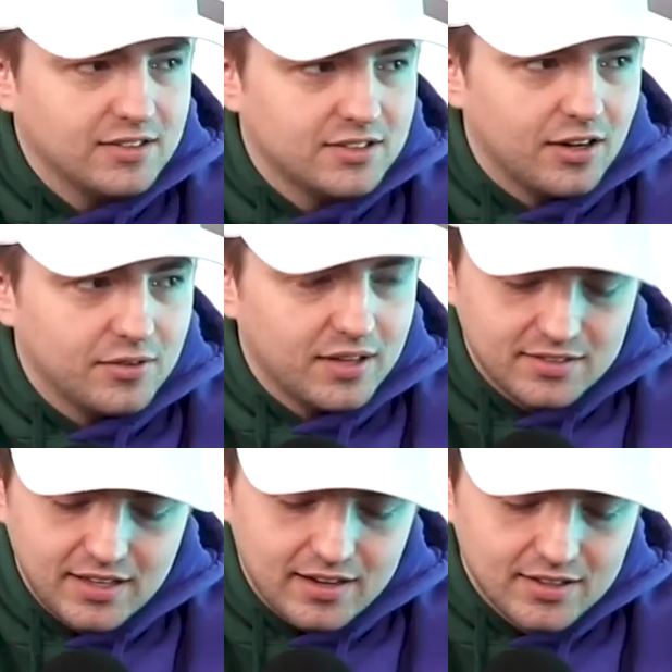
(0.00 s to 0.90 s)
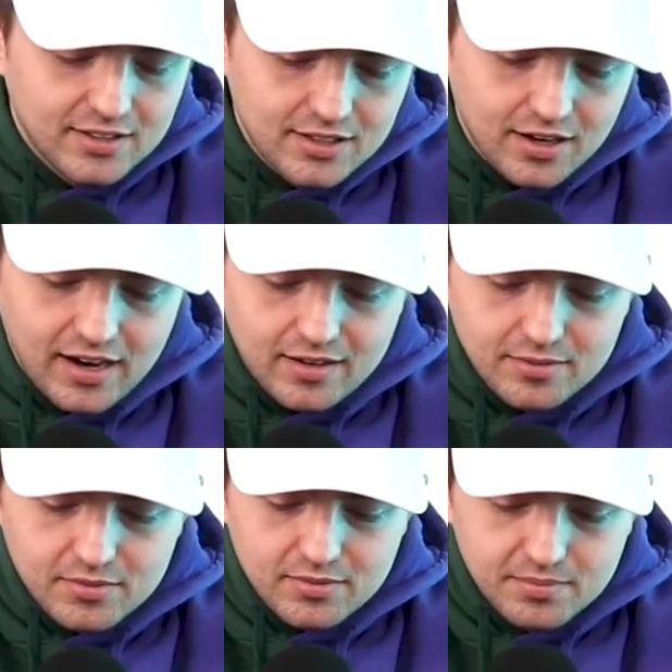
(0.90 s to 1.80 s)
So all right,
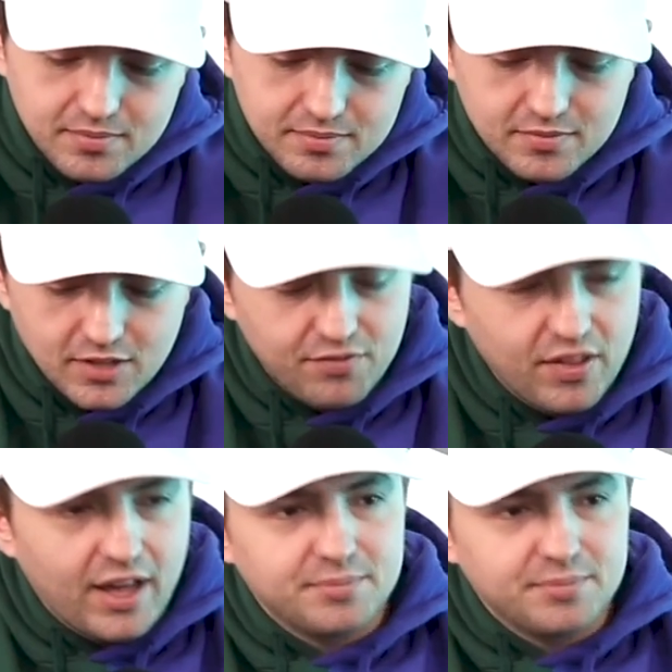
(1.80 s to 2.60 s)
love that